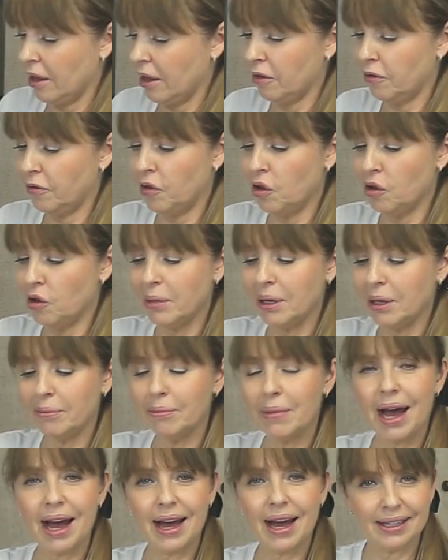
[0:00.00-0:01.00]
the firming
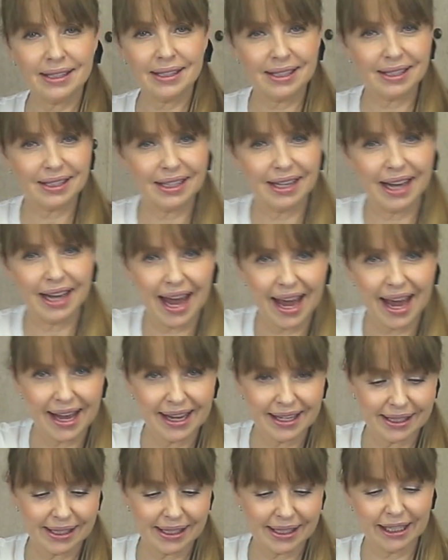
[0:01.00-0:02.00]
mask
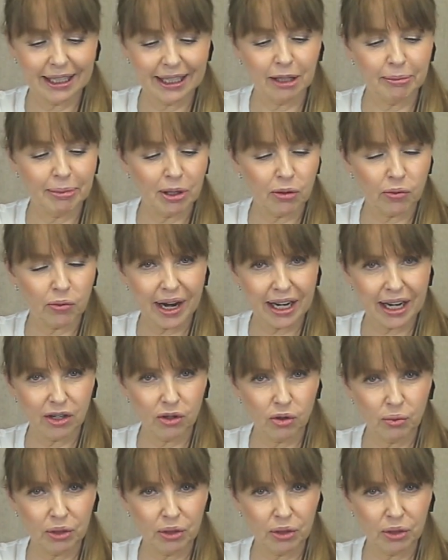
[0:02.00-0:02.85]
has a little bit of retinol,